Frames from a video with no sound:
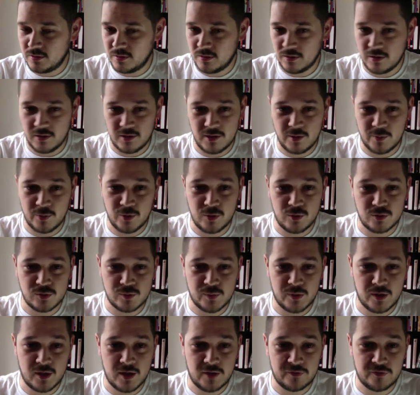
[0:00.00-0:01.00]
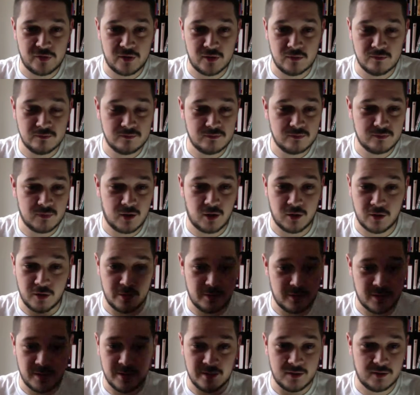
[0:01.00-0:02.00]
Can't remember who it was by. I'll
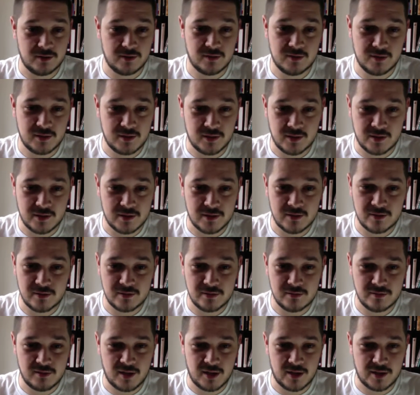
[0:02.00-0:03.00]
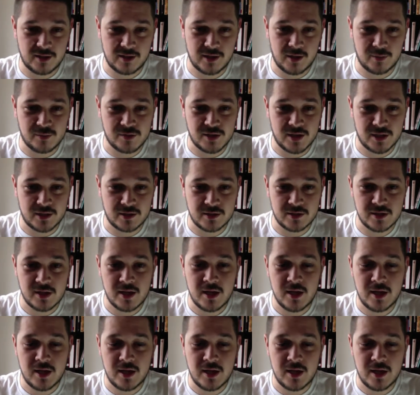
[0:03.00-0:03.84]
go get it in like a couple seconds.